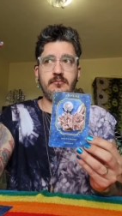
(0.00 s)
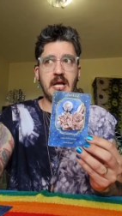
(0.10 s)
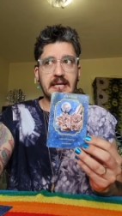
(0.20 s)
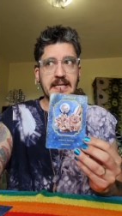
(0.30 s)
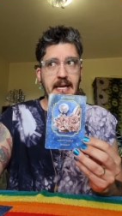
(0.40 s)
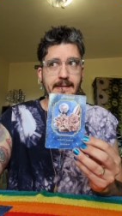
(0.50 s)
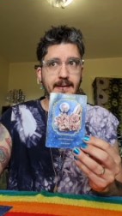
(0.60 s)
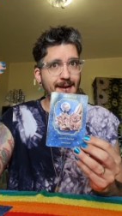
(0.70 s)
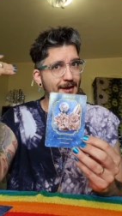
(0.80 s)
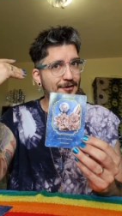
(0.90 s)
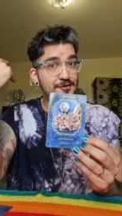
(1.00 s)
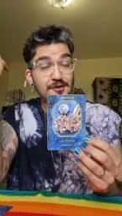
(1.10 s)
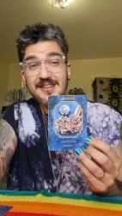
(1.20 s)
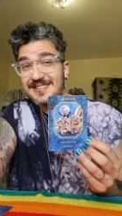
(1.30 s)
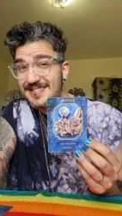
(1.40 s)
again,
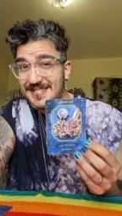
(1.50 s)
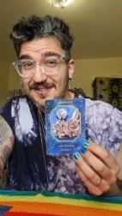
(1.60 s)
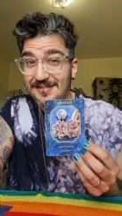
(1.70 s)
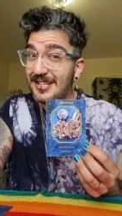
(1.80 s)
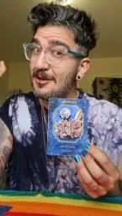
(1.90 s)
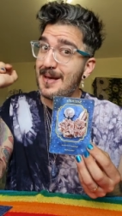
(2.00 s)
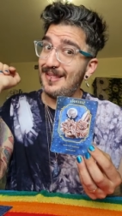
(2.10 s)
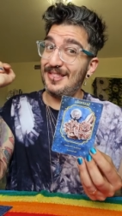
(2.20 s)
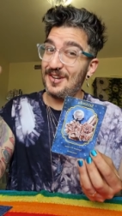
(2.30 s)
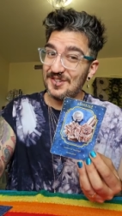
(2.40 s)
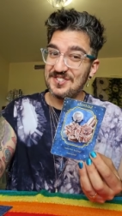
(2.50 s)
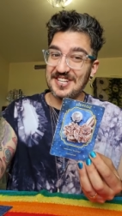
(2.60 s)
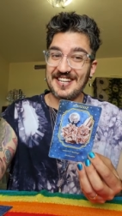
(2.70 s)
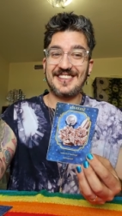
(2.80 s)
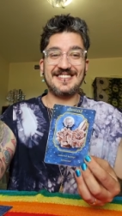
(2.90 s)
not necessarily about
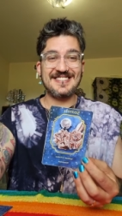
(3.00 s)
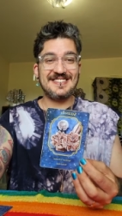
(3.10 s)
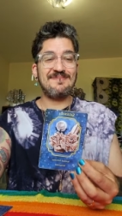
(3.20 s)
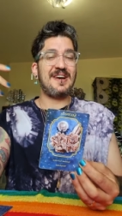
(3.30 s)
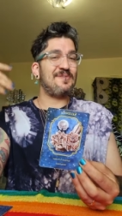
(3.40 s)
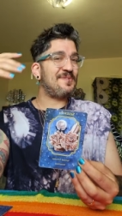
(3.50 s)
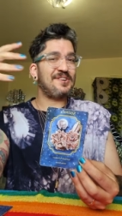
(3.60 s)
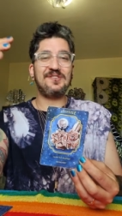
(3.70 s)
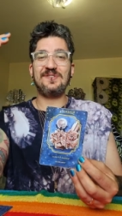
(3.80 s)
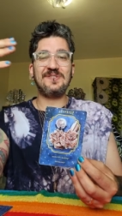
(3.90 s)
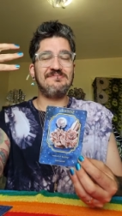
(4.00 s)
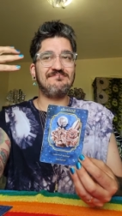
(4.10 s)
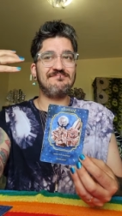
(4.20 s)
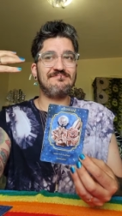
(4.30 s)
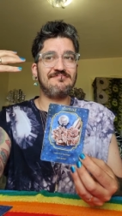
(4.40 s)
logic. This is about what are your
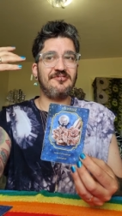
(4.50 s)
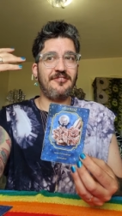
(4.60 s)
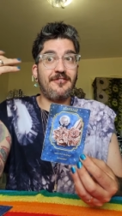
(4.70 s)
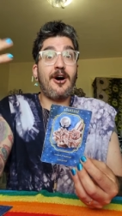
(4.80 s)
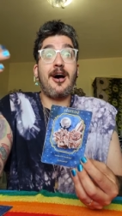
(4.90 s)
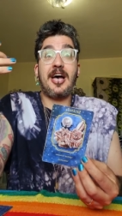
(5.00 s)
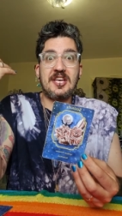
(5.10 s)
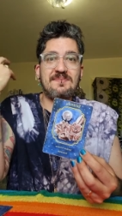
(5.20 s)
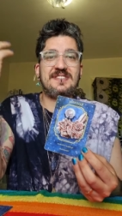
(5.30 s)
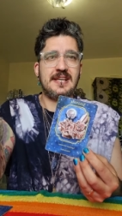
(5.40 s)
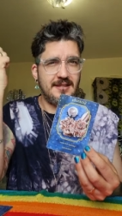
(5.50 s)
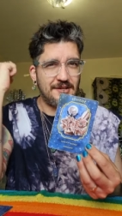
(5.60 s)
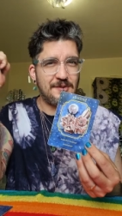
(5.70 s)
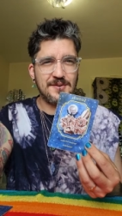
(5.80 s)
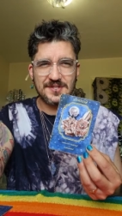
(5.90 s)
vibes telling
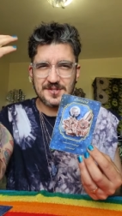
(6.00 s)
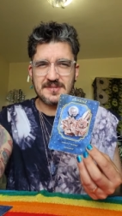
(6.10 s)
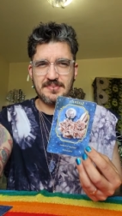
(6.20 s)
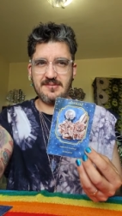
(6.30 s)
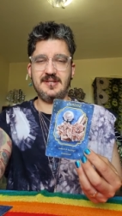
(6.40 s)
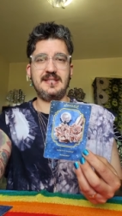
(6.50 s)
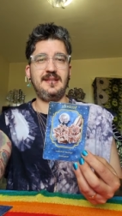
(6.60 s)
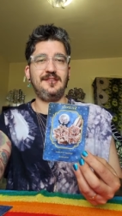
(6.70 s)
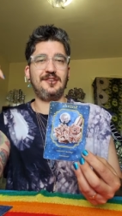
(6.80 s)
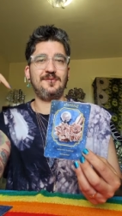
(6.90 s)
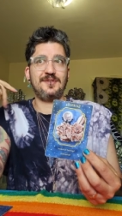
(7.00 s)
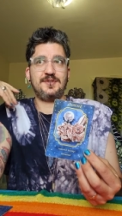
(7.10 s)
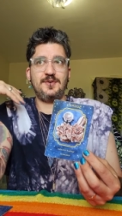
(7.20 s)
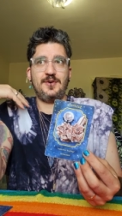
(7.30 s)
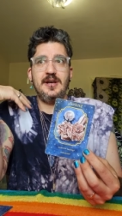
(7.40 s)
you? What's your spirit telling you?
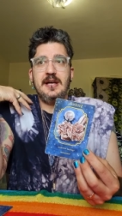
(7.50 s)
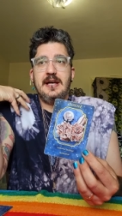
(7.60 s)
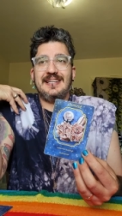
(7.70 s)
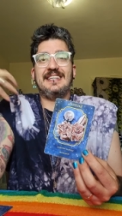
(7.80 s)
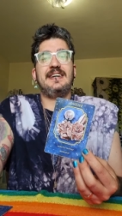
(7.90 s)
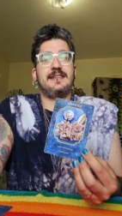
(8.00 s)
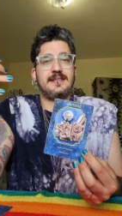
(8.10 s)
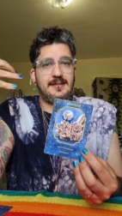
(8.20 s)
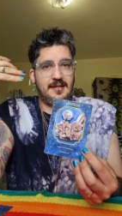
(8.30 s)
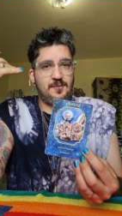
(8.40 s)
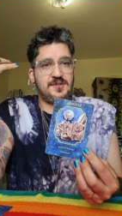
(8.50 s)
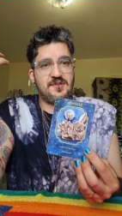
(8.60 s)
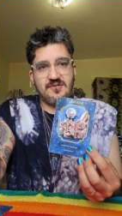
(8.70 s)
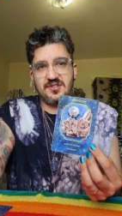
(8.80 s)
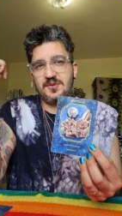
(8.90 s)
What's your gut and what's
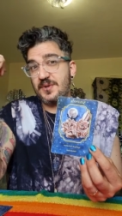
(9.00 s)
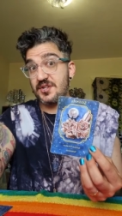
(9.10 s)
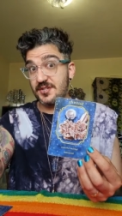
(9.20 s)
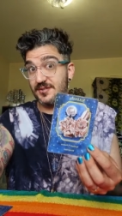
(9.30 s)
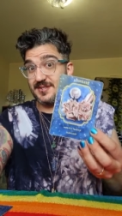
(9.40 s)
your intuition